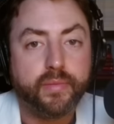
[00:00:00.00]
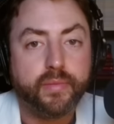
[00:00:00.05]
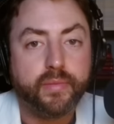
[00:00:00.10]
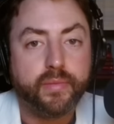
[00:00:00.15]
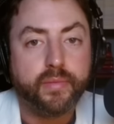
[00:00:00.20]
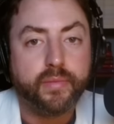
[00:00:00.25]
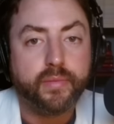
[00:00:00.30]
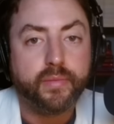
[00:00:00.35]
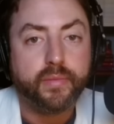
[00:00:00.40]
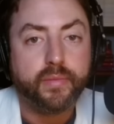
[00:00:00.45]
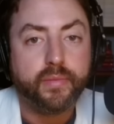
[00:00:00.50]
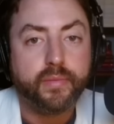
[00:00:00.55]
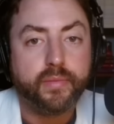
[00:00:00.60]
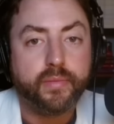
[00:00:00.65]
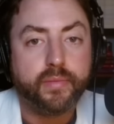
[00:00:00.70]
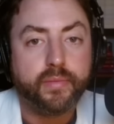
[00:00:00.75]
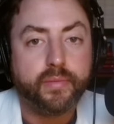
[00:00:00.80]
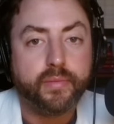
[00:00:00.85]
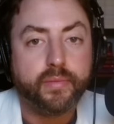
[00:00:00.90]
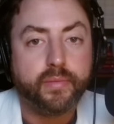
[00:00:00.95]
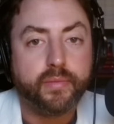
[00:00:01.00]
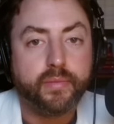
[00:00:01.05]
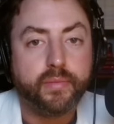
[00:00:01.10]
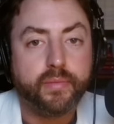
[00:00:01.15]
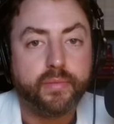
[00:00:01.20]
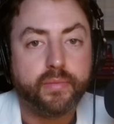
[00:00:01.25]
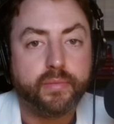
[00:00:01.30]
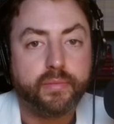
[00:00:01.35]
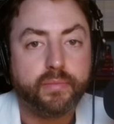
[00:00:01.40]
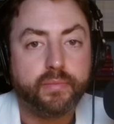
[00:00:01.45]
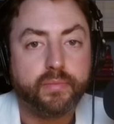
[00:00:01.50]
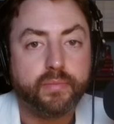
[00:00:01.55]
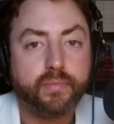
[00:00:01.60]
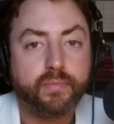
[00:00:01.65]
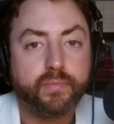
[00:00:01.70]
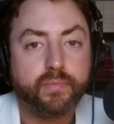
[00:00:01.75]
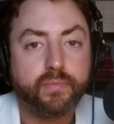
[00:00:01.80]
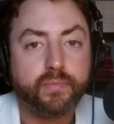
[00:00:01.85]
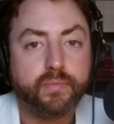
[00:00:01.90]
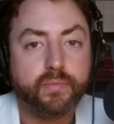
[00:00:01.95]

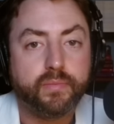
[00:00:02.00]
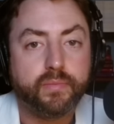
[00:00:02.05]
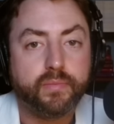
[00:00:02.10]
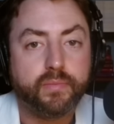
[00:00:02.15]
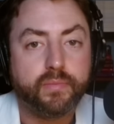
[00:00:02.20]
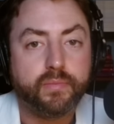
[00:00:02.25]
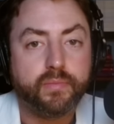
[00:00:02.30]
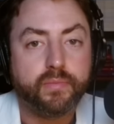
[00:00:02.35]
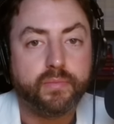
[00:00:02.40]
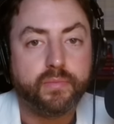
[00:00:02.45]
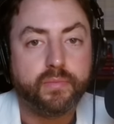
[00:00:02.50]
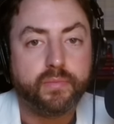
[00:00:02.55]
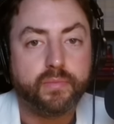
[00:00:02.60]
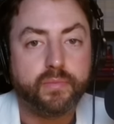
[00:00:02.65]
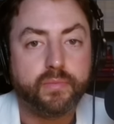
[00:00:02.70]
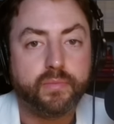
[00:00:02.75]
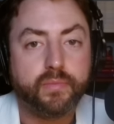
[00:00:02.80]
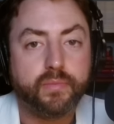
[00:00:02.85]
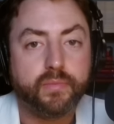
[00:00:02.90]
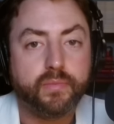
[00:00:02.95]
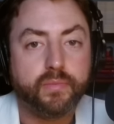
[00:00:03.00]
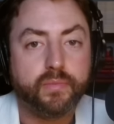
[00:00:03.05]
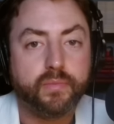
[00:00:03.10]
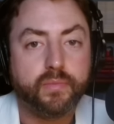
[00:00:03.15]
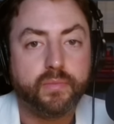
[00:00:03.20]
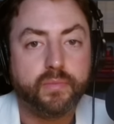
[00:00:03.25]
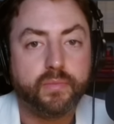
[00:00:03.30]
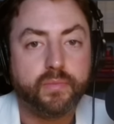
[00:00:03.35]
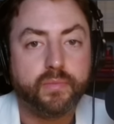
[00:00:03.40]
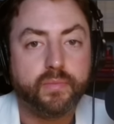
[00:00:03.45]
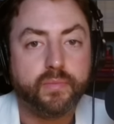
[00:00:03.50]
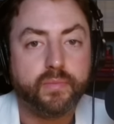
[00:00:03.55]
(silent)